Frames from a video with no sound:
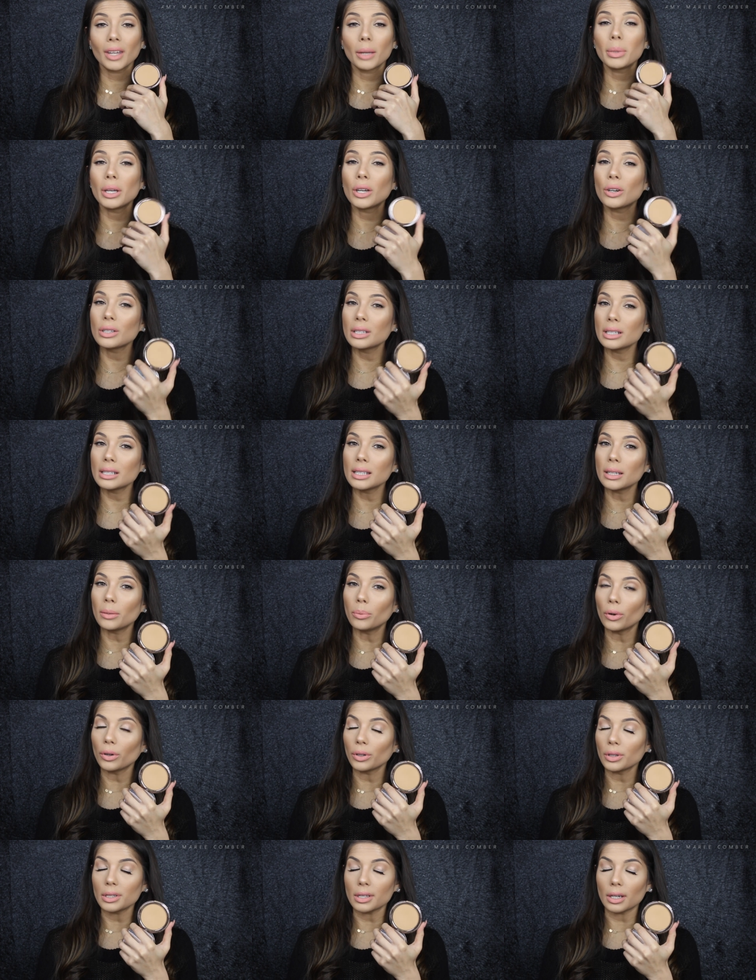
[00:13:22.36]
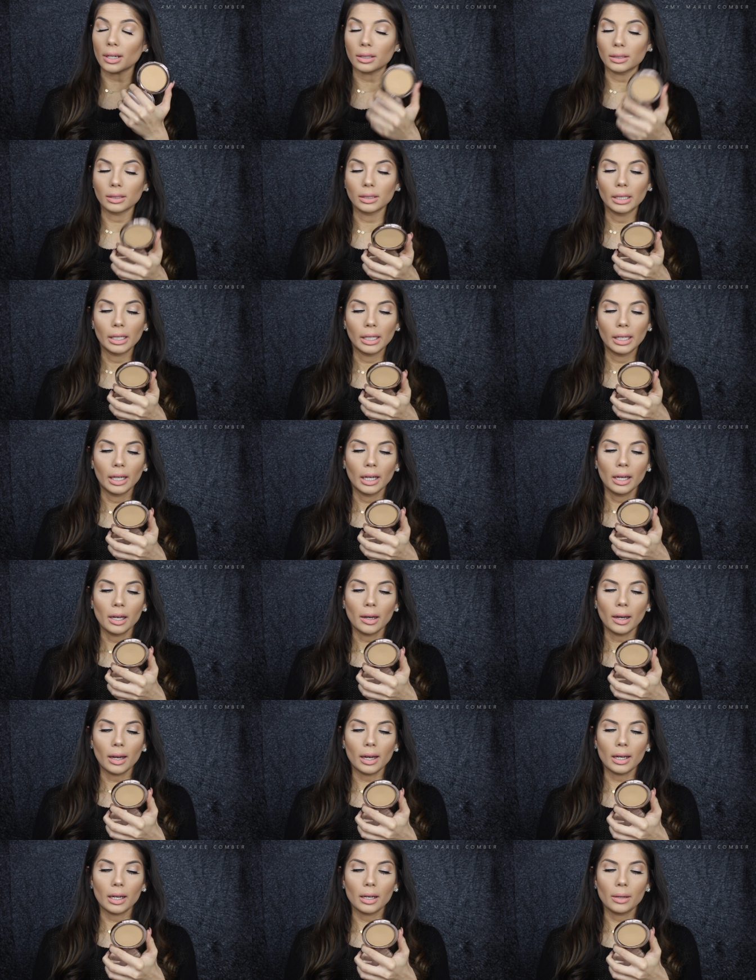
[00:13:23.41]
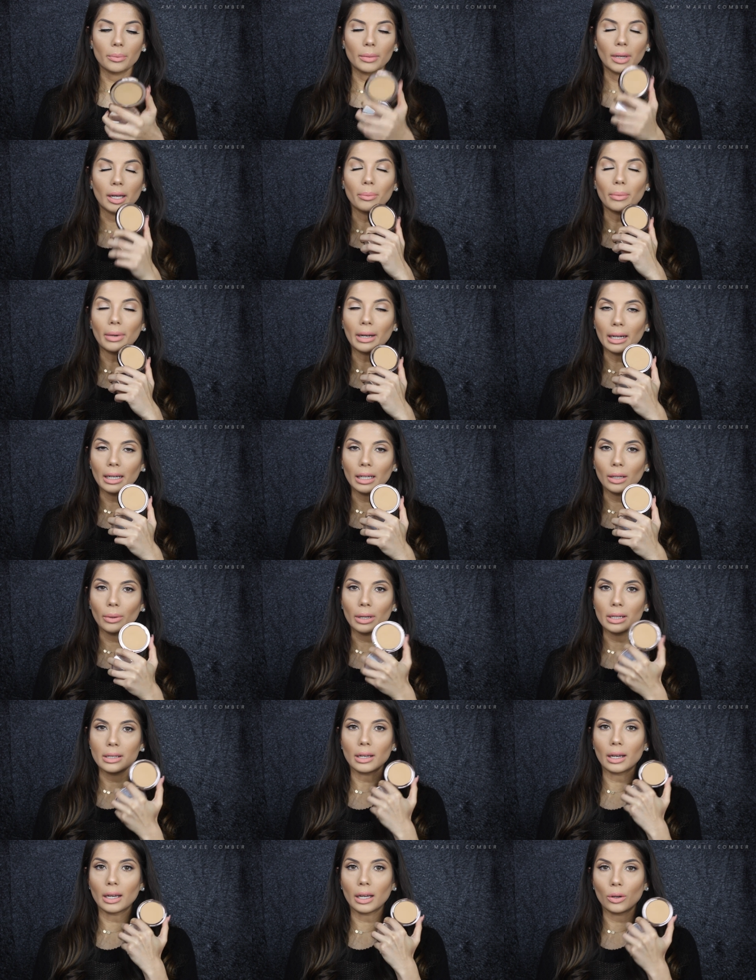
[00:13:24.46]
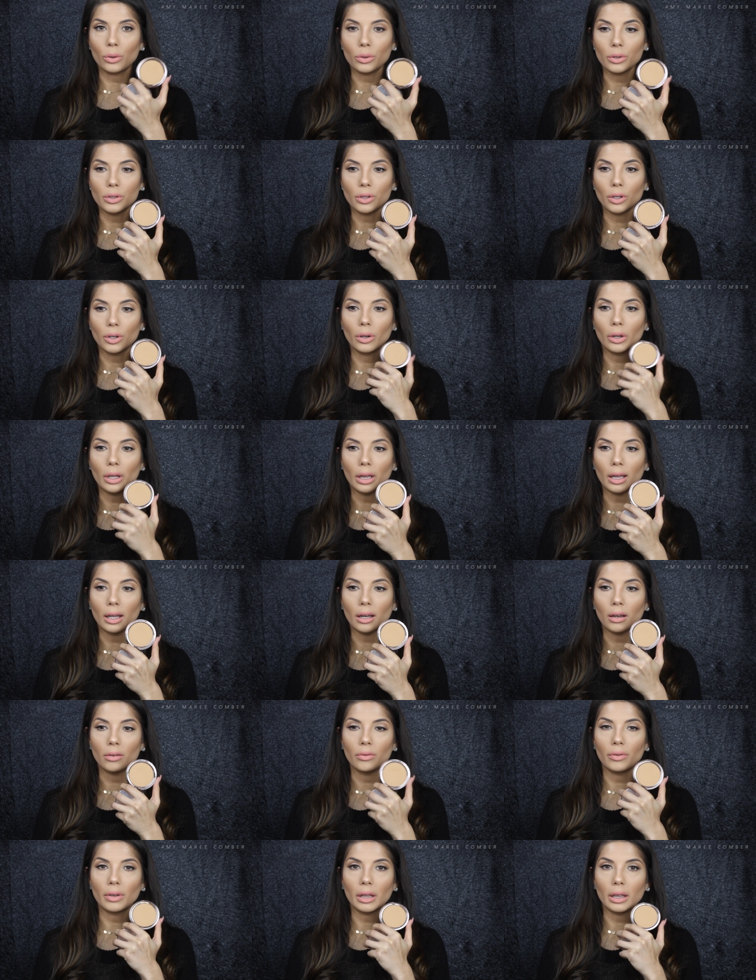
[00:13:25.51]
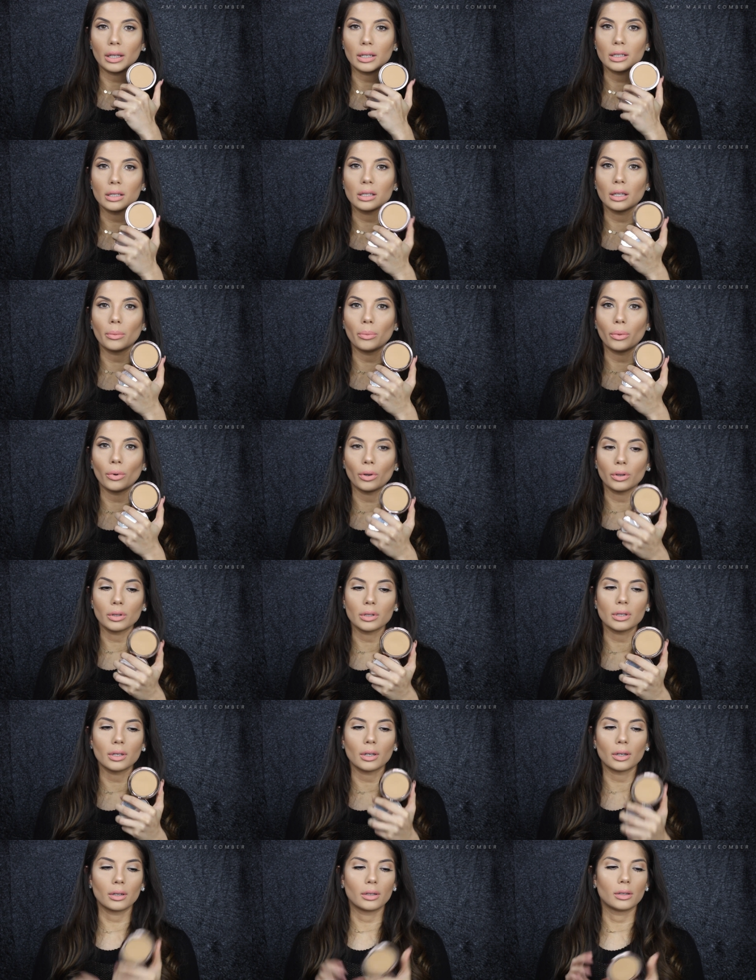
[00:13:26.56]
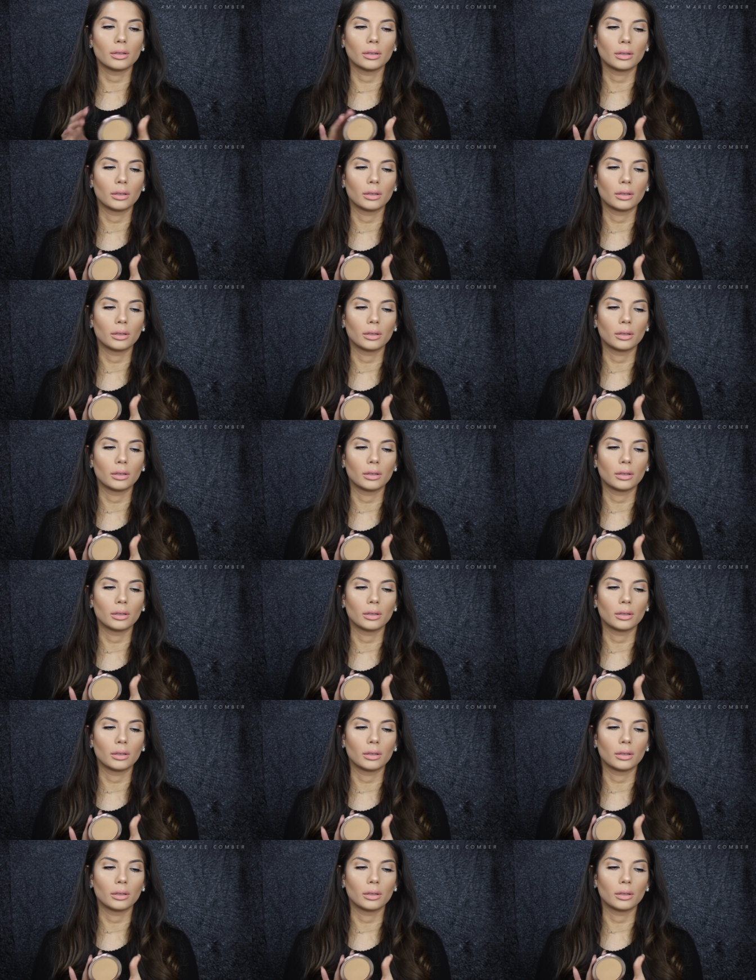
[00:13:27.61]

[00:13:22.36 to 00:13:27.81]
because it's a bronzer. But anyways, I also love this bronzer.